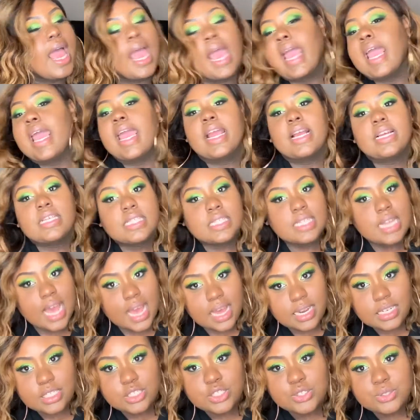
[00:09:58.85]

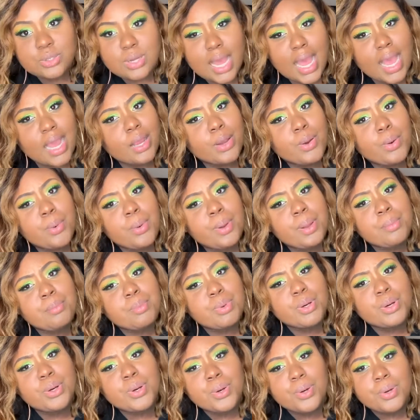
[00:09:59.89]
hairstyle that you got going,
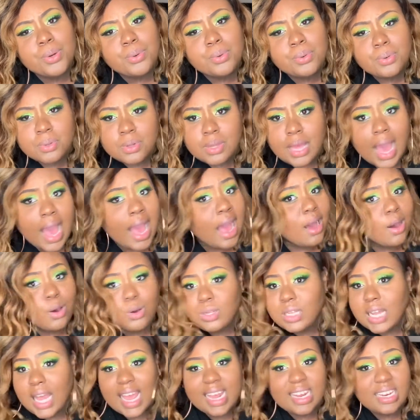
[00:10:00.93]
boo. I
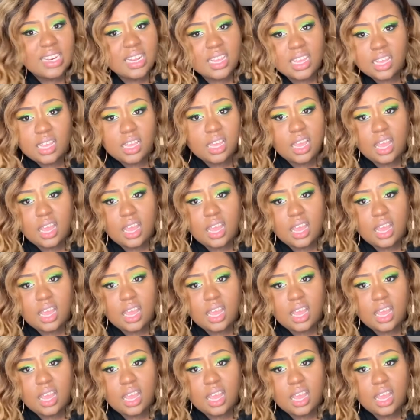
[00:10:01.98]
don't like that.